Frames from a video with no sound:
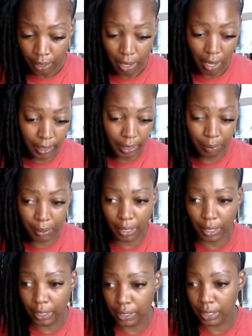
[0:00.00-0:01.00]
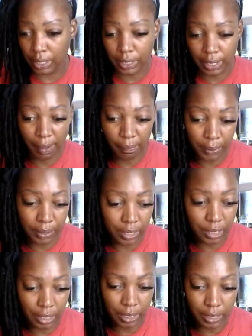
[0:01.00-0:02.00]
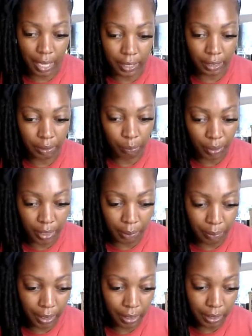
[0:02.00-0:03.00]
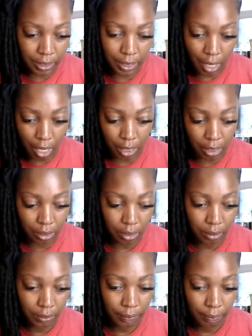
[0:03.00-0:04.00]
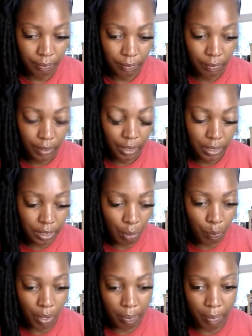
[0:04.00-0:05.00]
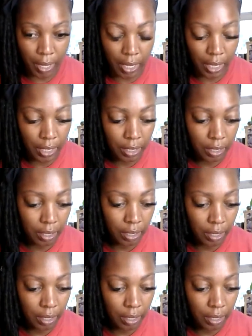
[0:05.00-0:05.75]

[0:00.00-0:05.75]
i keep getting into the same position it's like we keep getting stuck someone may